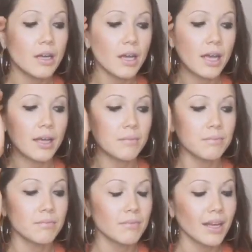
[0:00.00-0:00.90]

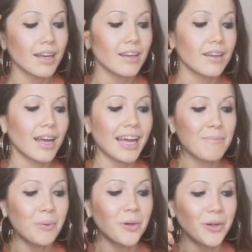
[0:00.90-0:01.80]
I
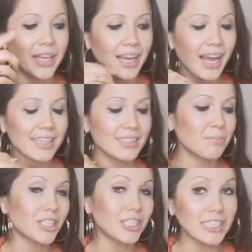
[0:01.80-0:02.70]
put it as
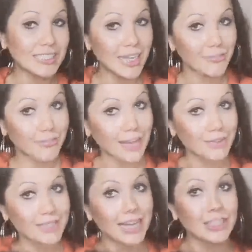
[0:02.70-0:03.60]
putting yourself
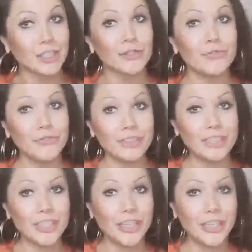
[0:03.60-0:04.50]
outside your comfort
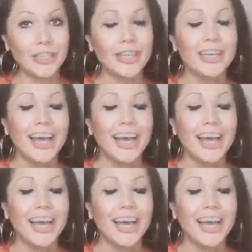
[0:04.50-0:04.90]
zone.